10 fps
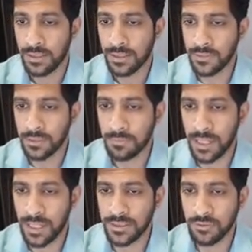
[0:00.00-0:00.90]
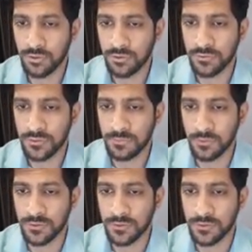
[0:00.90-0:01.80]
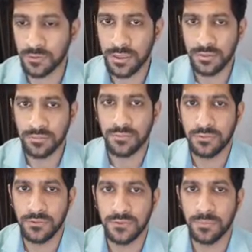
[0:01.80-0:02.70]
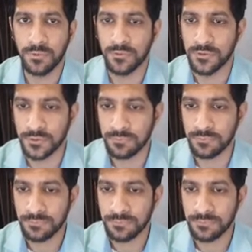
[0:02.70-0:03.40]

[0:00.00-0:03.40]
Now if that planet goes to this position, okay, to C position,